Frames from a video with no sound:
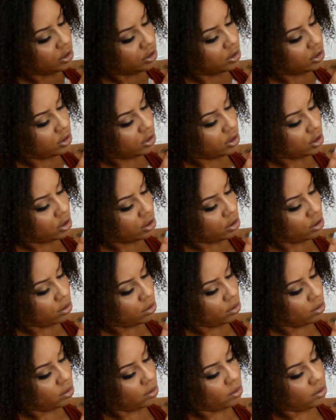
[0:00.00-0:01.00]

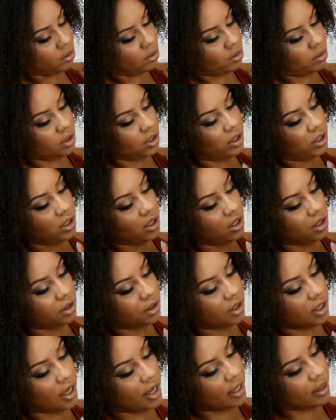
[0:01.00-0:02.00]
So it
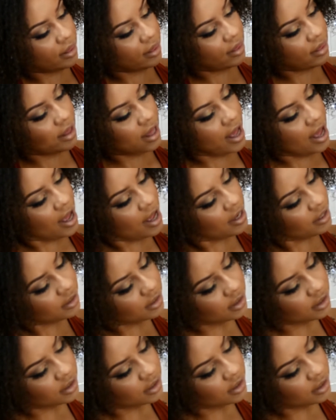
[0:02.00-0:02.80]
looks like that.